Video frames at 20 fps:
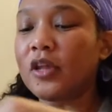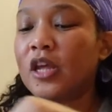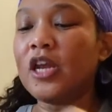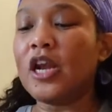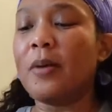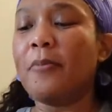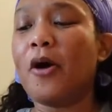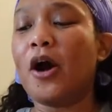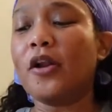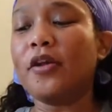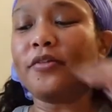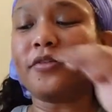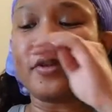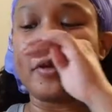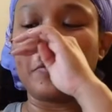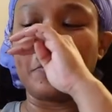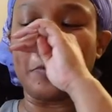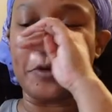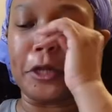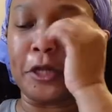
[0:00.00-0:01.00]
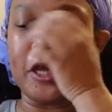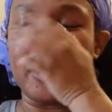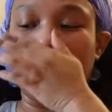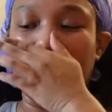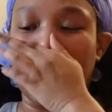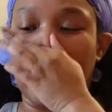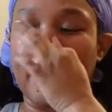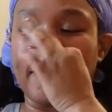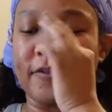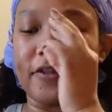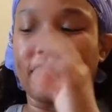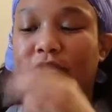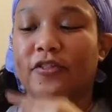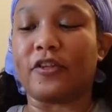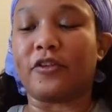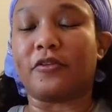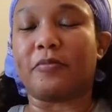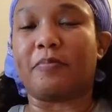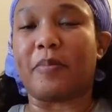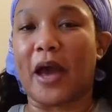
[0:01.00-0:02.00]
And I'm honestly really glad that
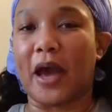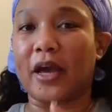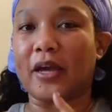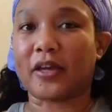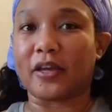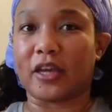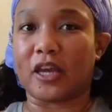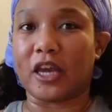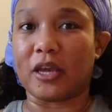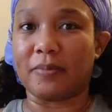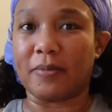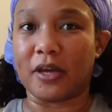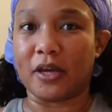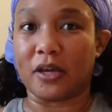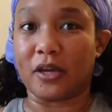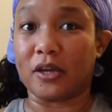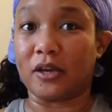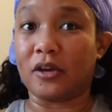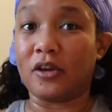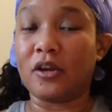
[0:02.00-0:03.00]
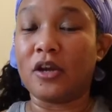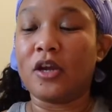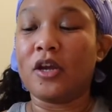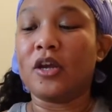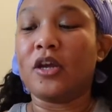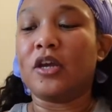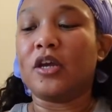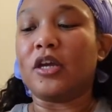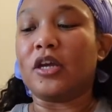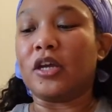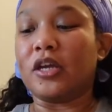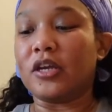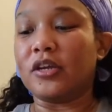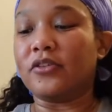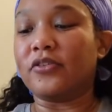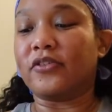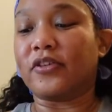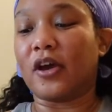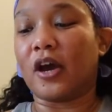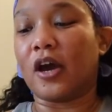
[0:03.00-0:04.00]
this bag came in
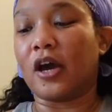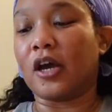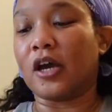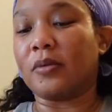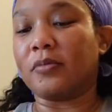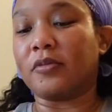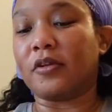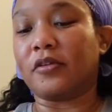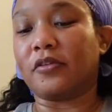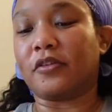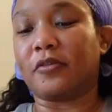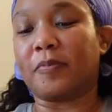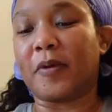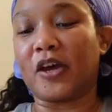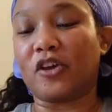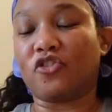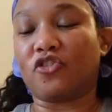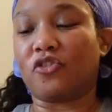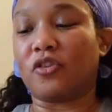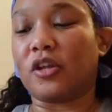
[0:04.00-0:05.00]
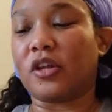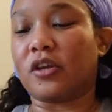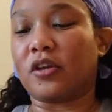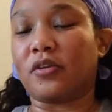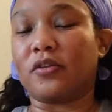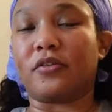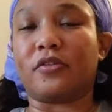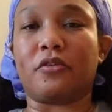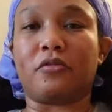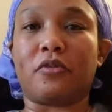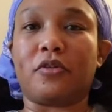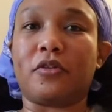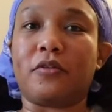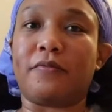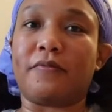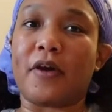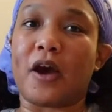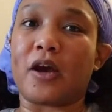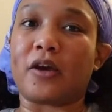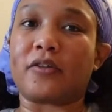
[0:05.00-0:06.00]
in time, especially considering the
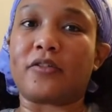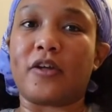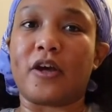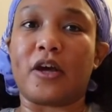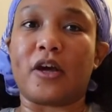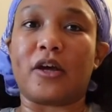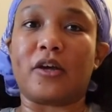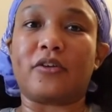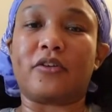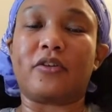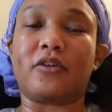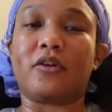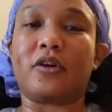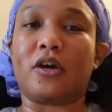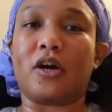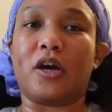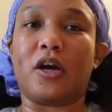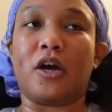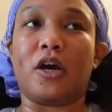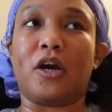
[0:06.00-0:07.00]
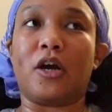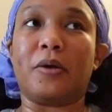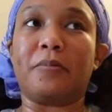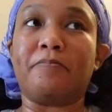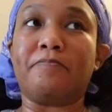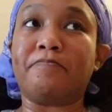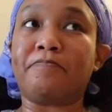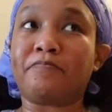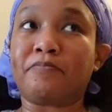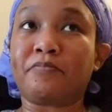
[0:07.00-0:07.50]
fact that um,